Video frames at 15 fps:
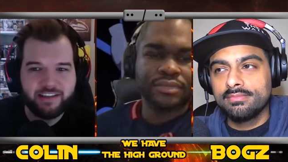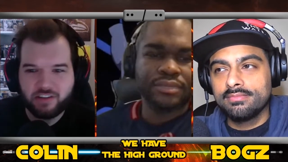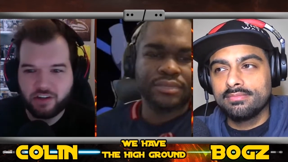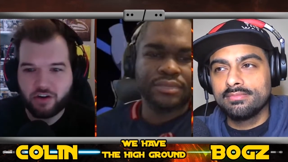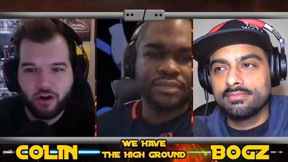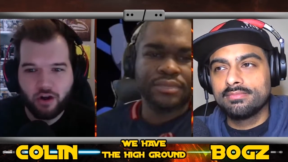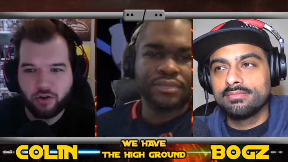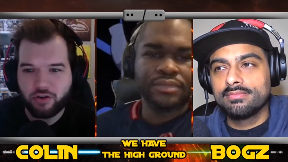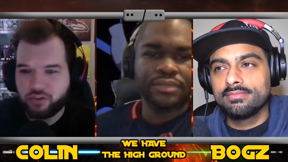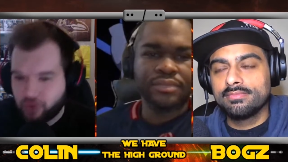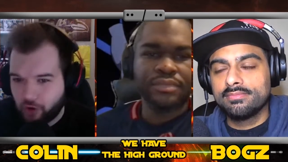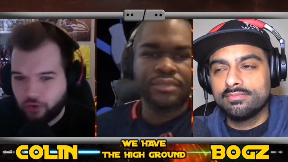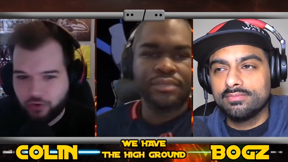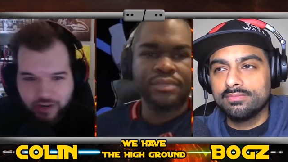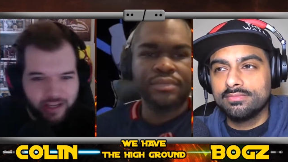Speaker 1: you know, you
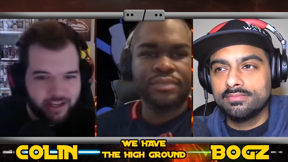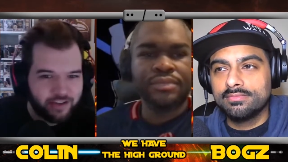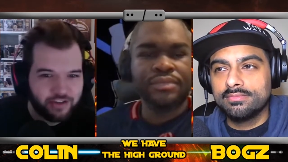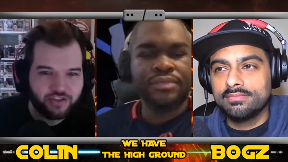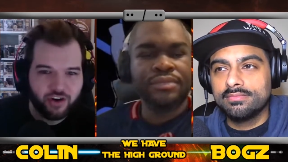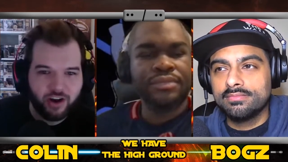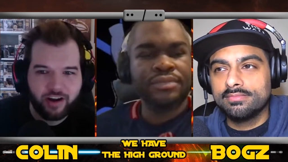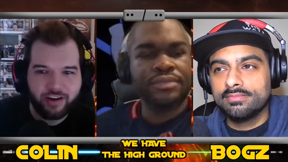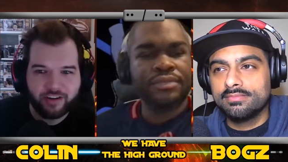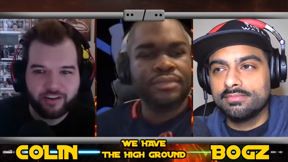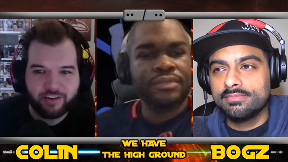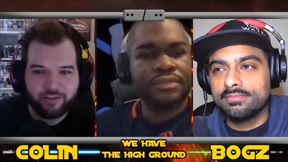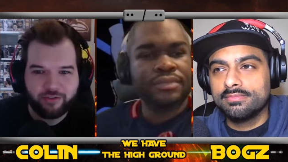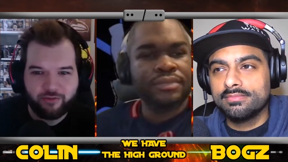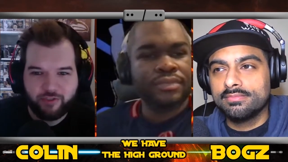don't need to try
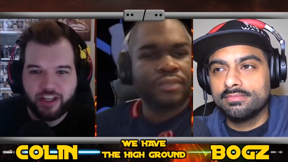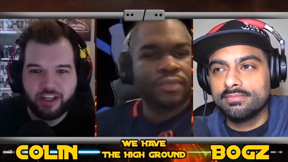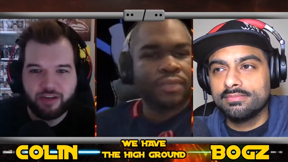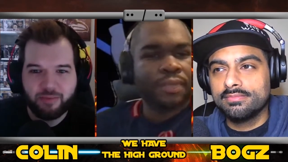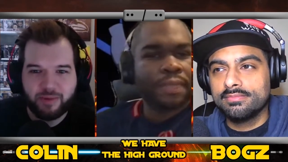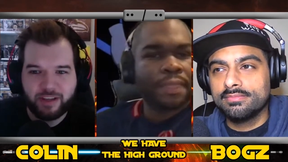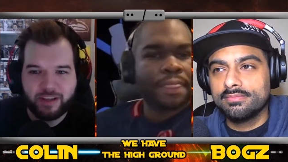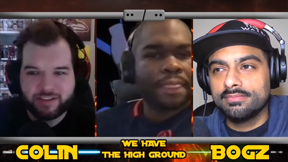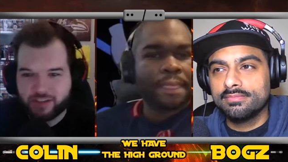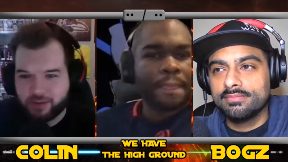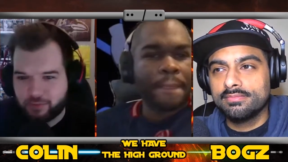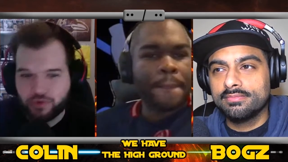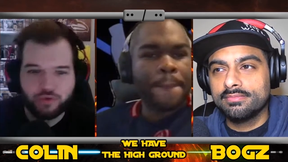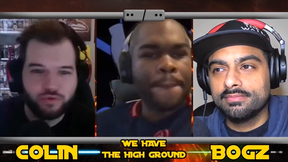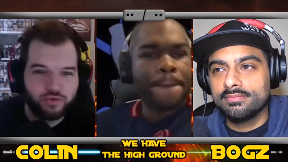to feed me
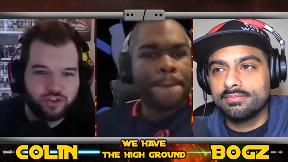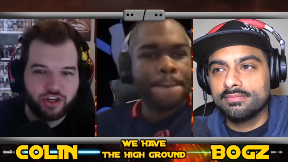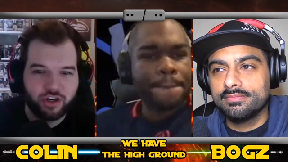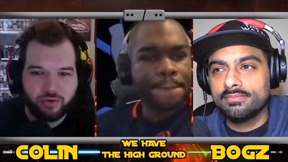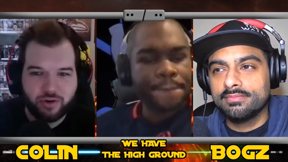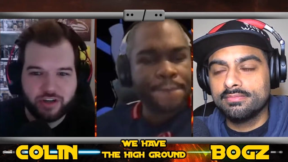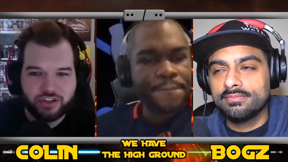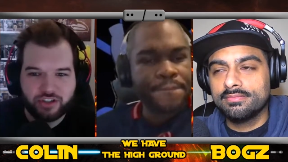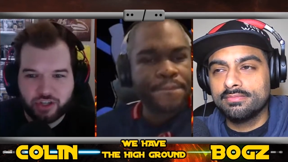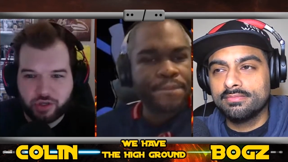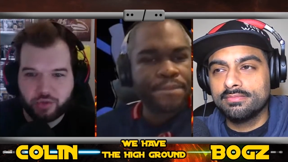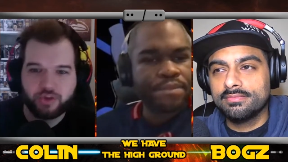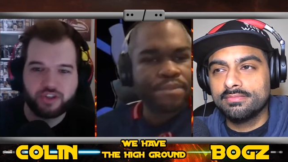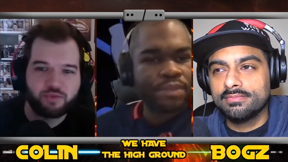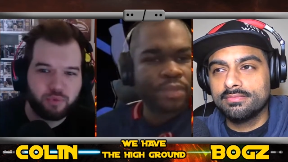some new generation
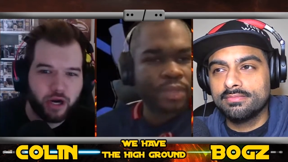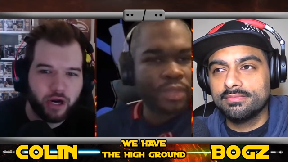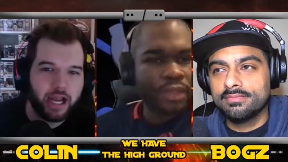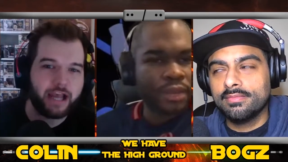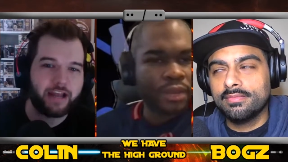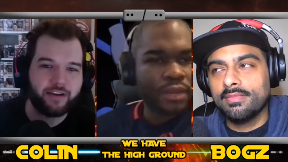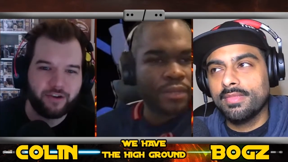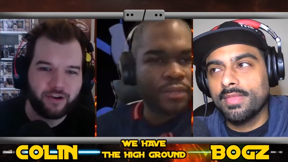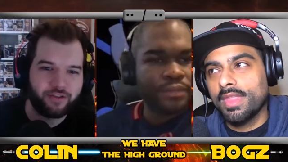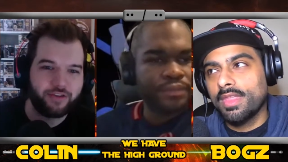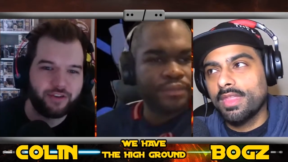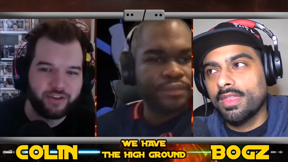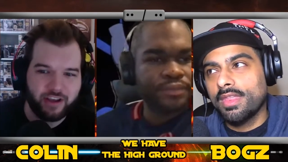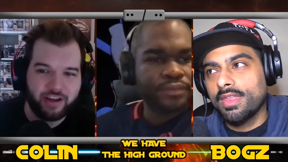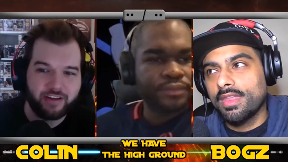Chris Pratt,
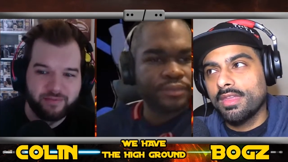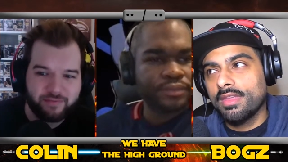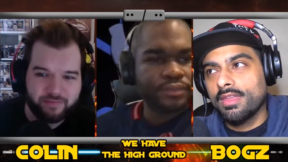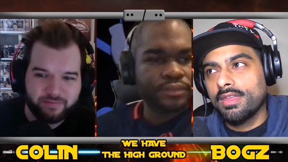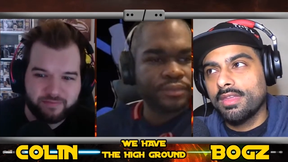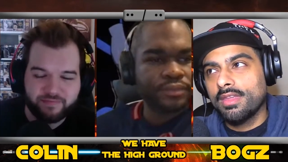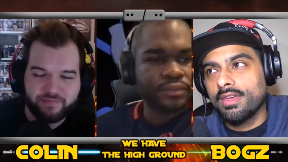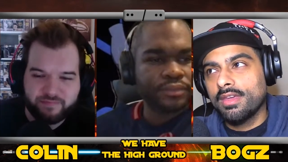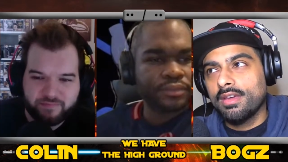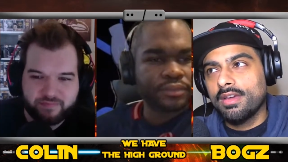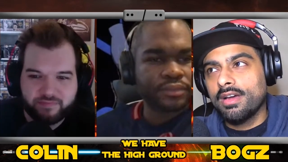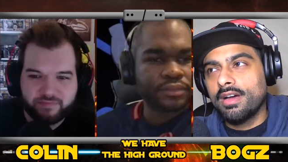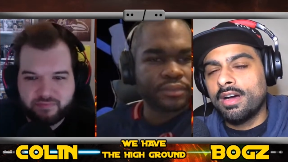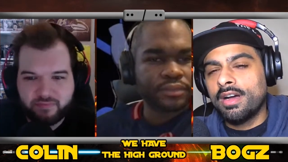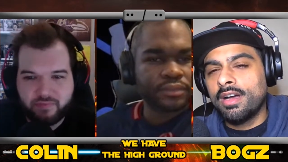nothing yet.
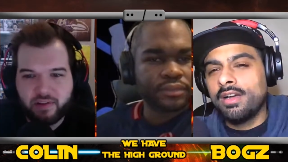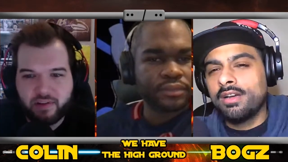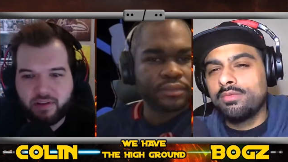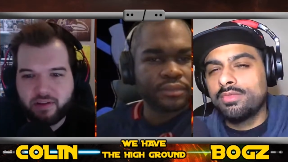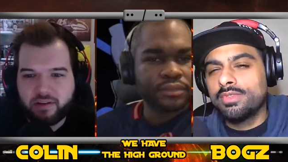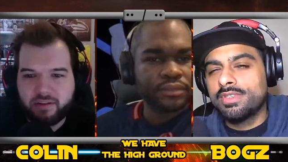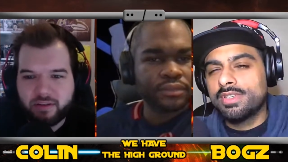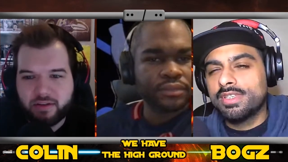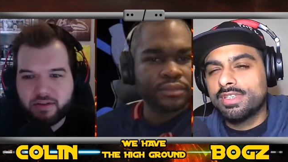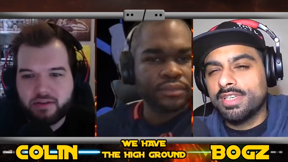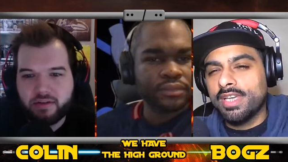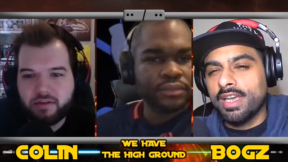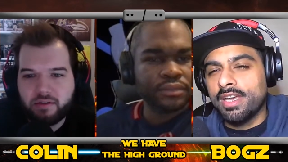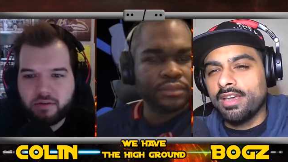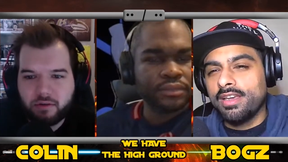
Speaker 2: I would
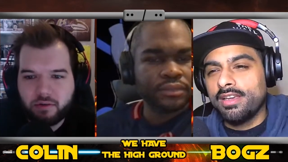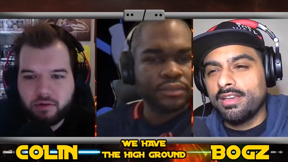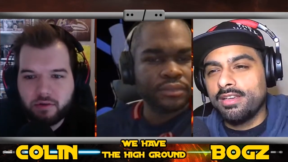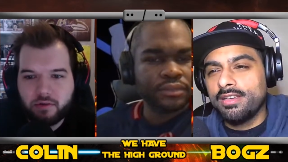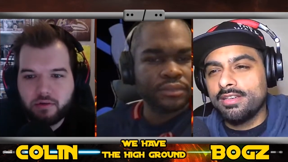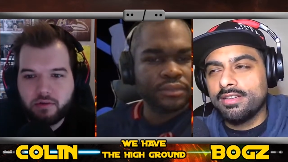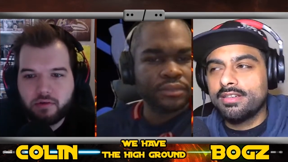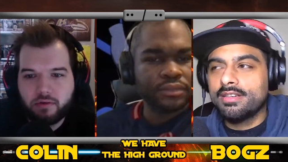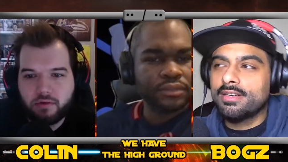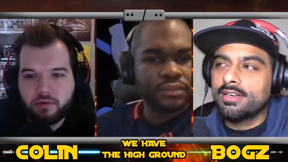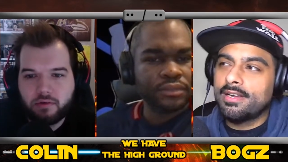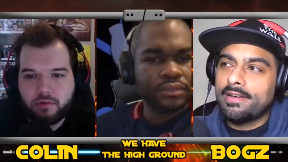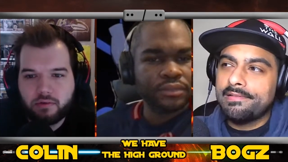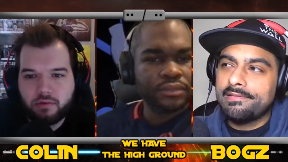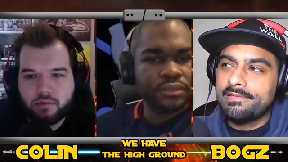say
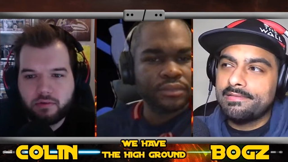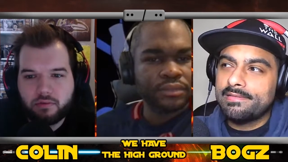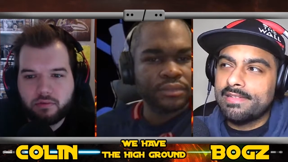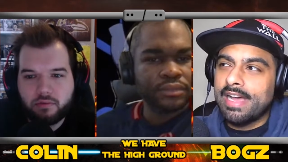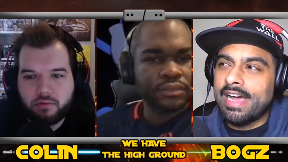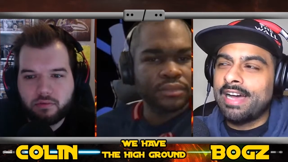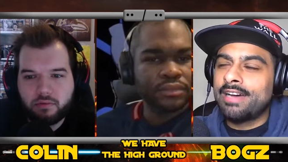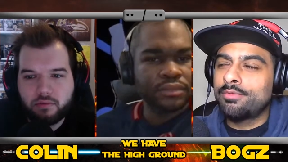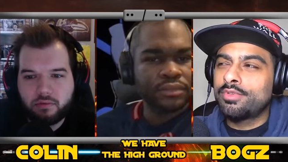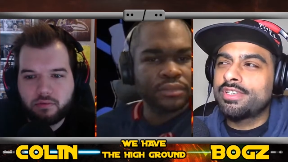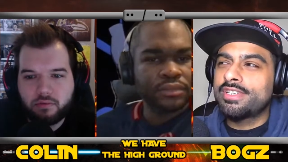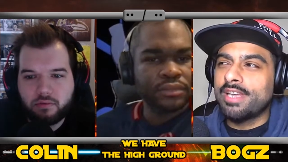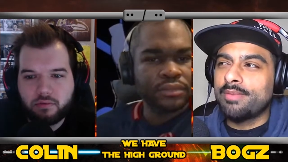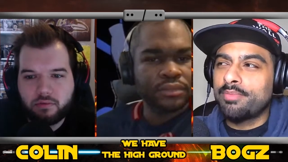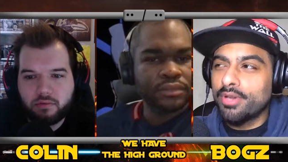I would
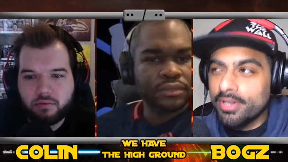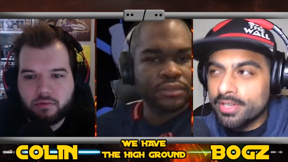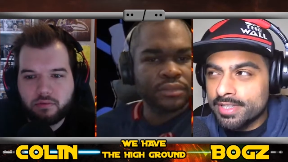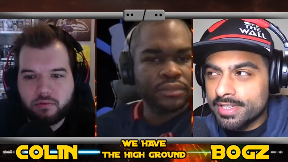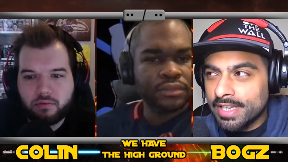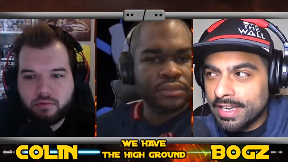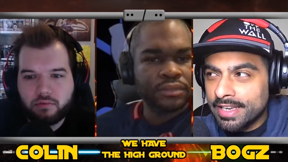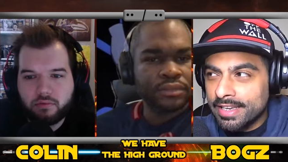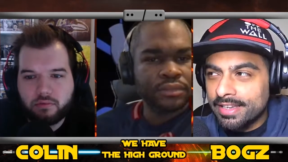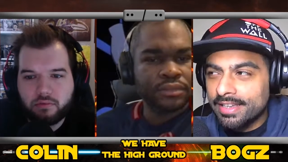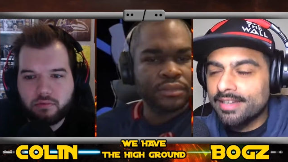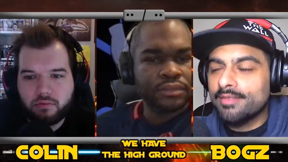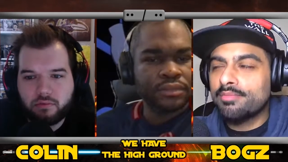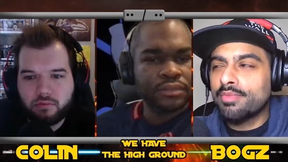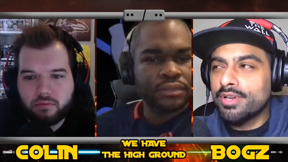say personally,
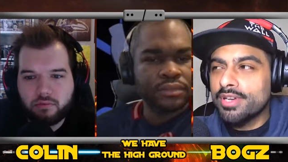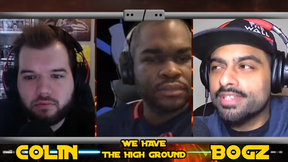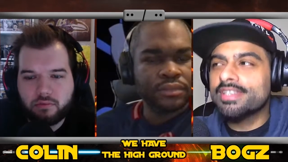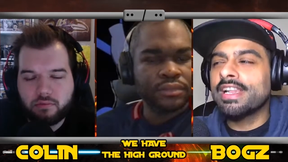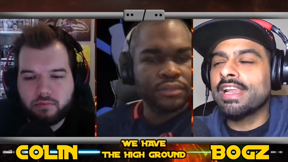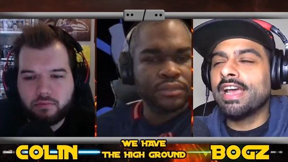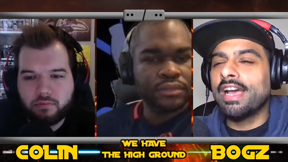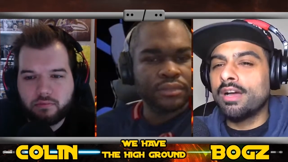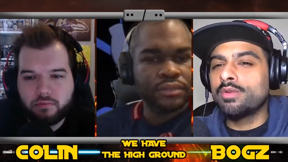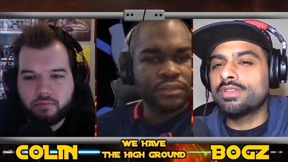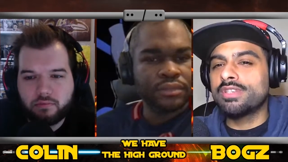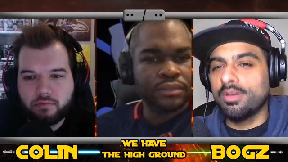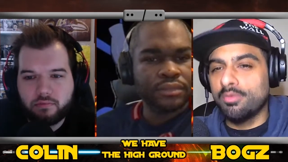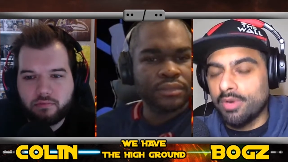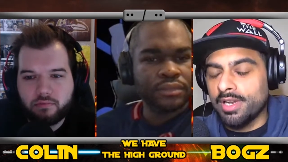personally I would
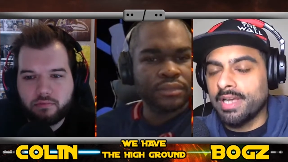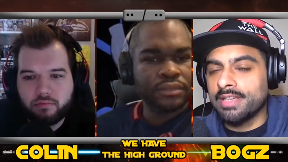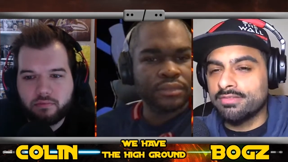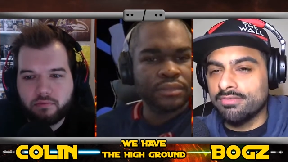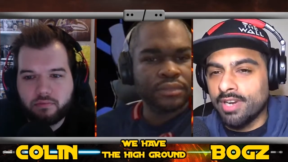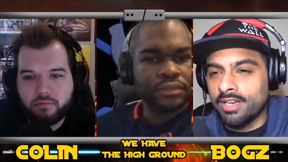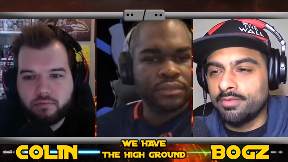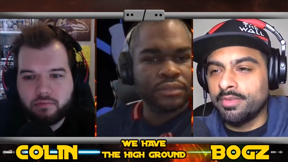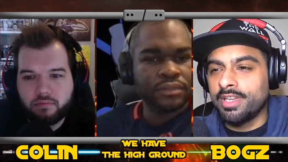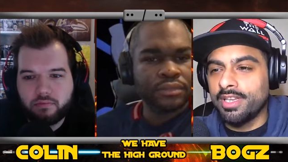say one last ride with